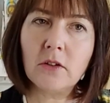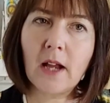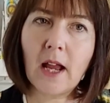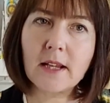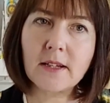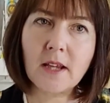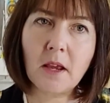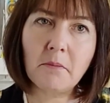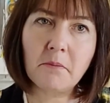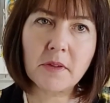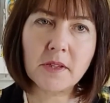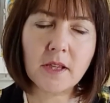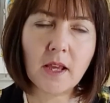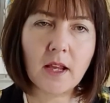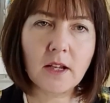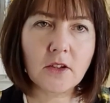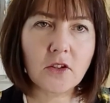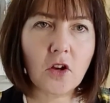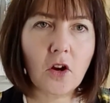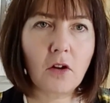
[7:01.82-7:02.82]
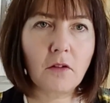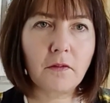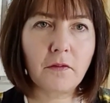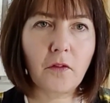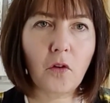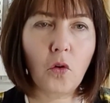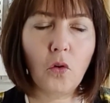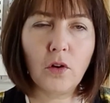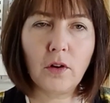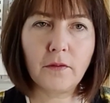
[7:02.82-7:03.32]
get ten percent off
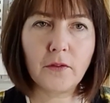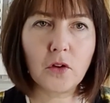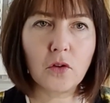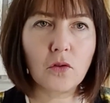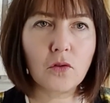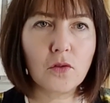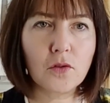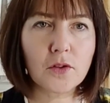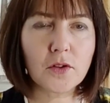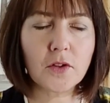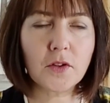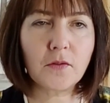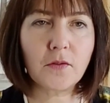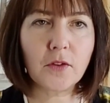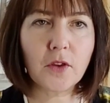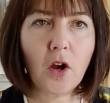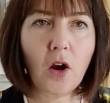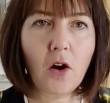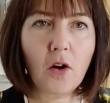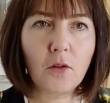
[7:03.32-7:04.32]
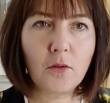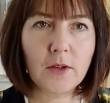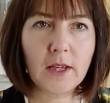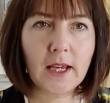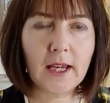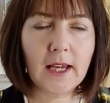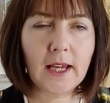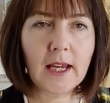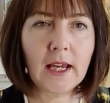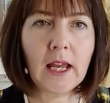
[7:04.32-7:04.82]
all of your orders for the whole
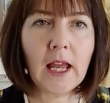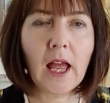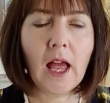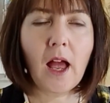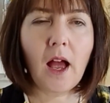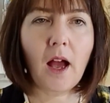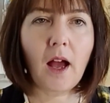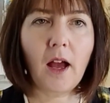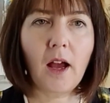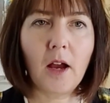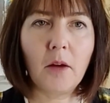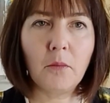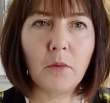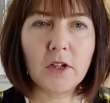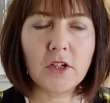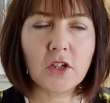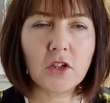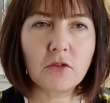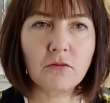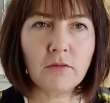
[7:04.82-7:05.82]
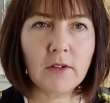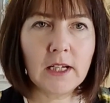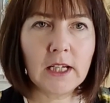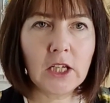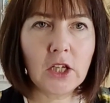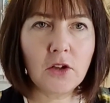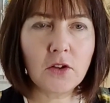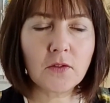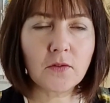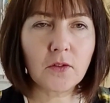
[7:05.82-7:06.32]
year, um, which is really
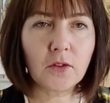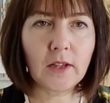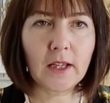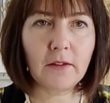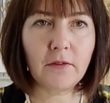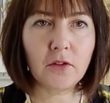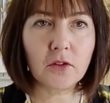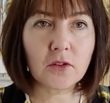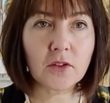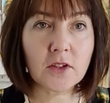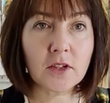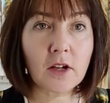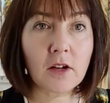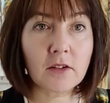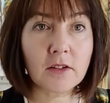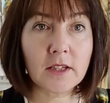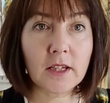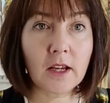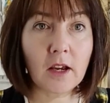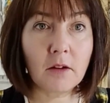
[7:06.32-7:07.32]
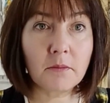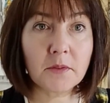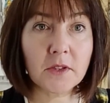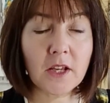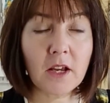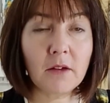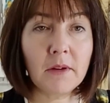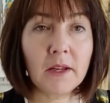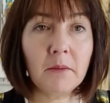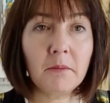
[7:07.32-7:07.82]
useful if you're starting up
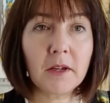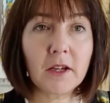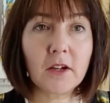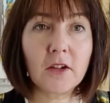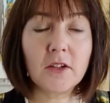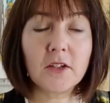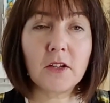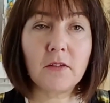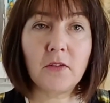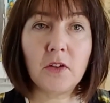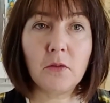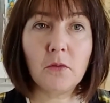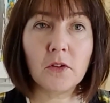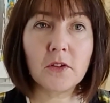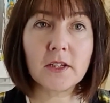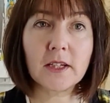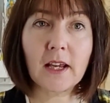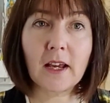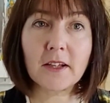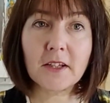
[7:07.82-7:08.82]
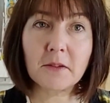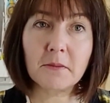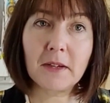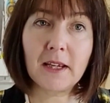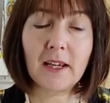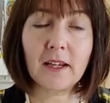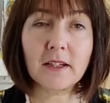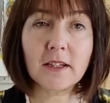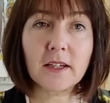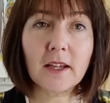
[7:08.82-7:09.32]
sewing, because if you want to get some
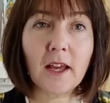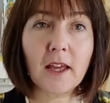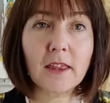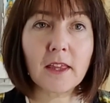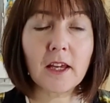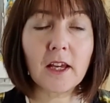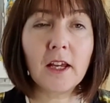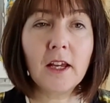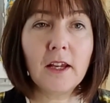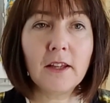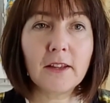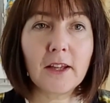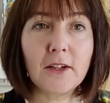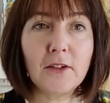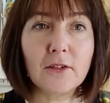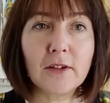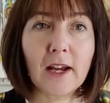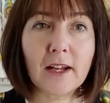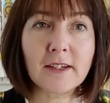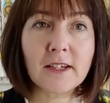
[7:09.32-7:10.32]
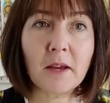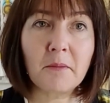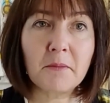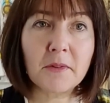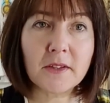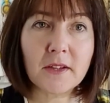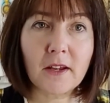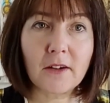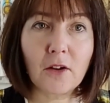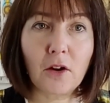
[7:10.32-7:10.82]
kit together, then you'll get ten
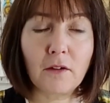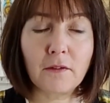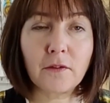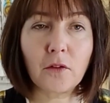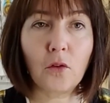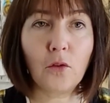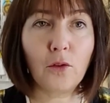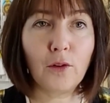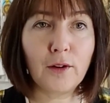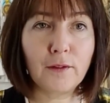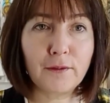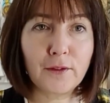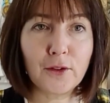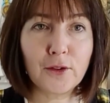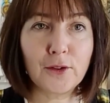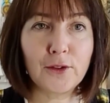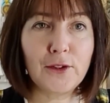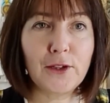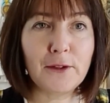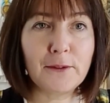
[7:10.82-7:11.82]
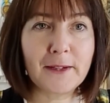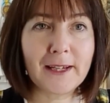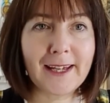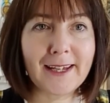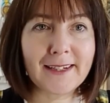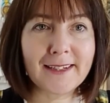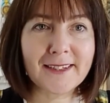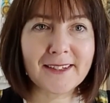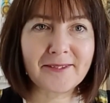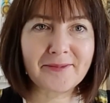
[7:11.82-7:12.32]
percent off all of your new
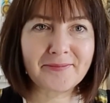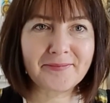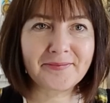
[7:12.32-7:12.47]
kit.